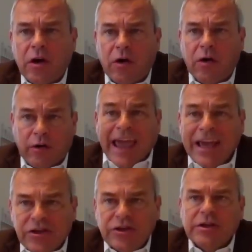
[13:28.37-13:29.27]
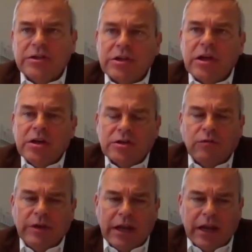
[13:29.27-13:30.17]
or agents. So
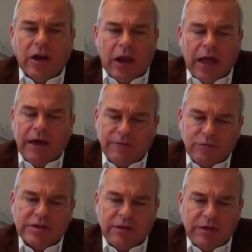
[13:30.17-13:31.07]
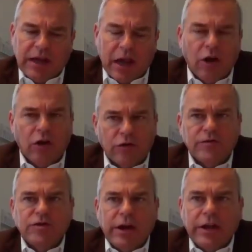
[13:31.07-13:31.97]
we've done a lot of
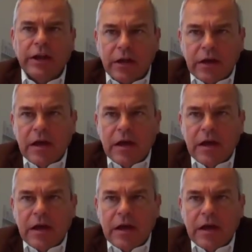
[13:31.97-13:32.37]
training,